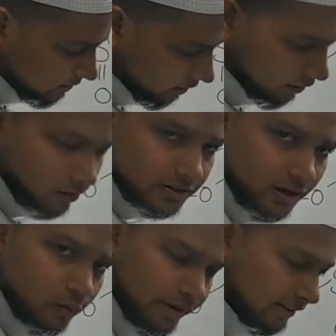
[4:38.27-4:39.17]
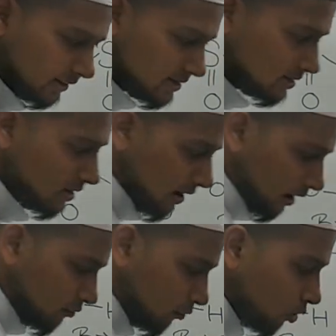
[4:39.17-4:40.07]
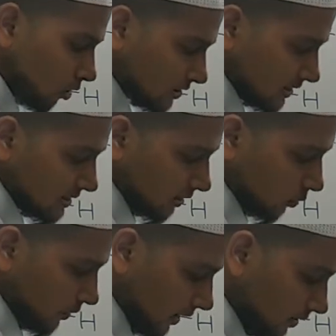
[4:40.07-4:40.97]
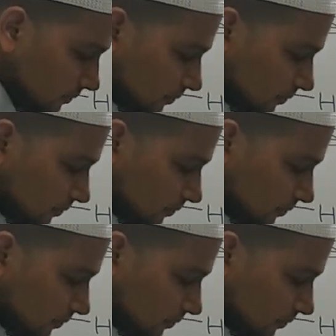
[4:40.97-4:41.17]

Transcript: are surrounding this and 4 oxygens surrounding